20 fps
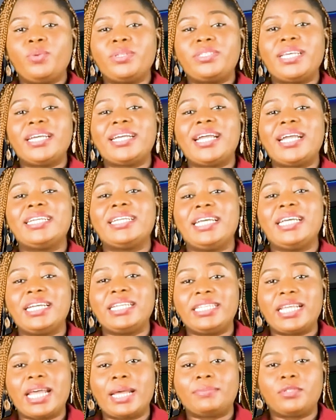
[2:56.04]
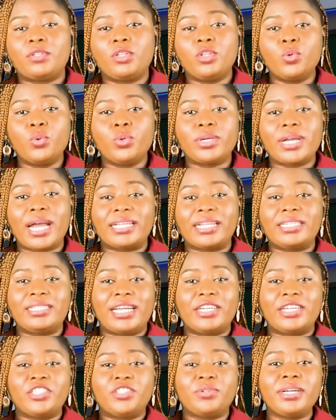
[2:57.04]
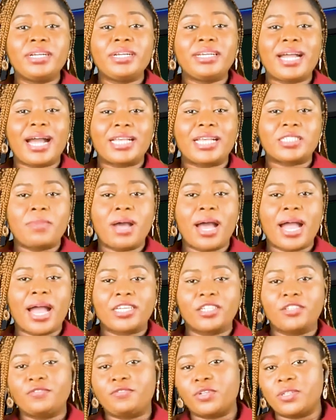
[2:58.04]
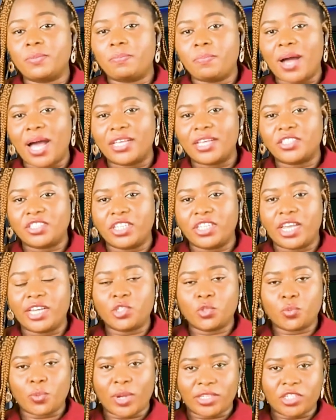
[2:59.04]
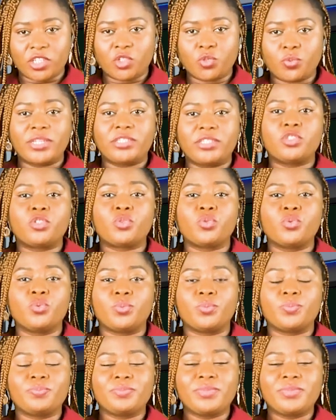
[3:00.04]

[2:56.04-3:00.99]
we take an in-depth look at the Nigerian gas market for the past year, 2022.